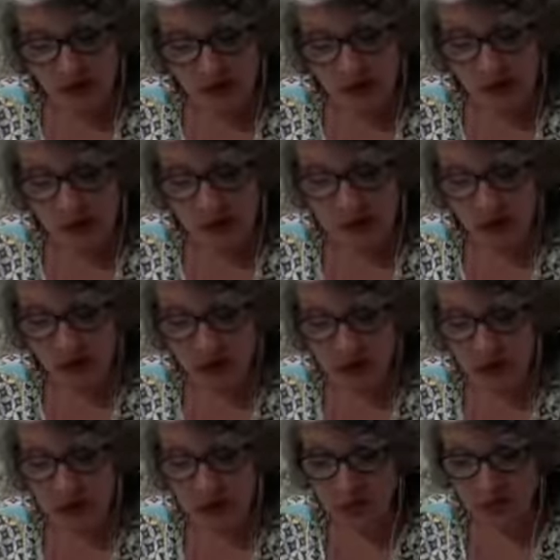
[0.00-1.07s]
that
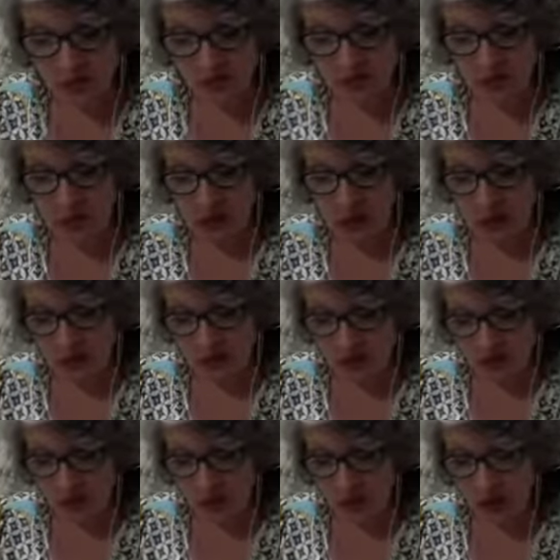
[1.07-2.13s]
cult abuse and mind
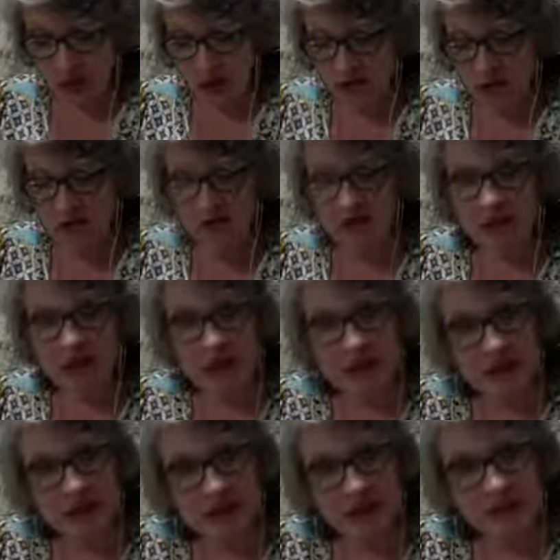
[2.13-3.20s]
control are
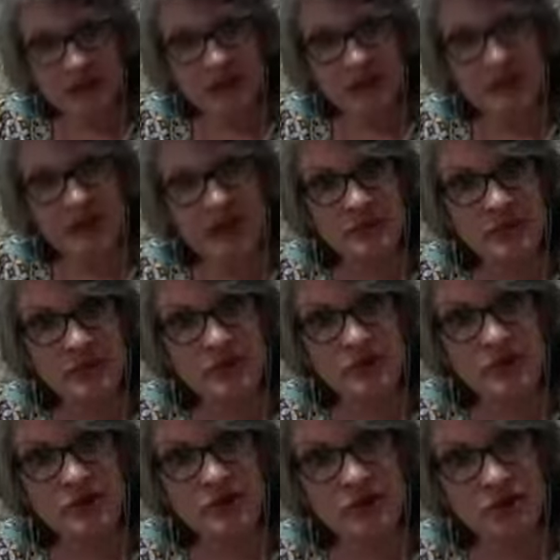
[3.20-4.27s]
figments of the
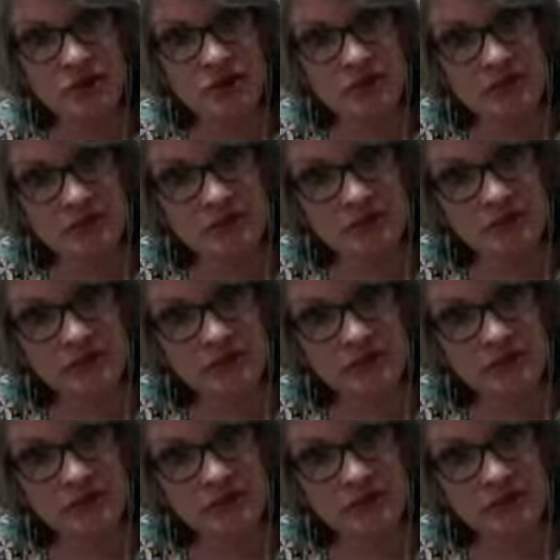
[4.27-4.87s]
imagination.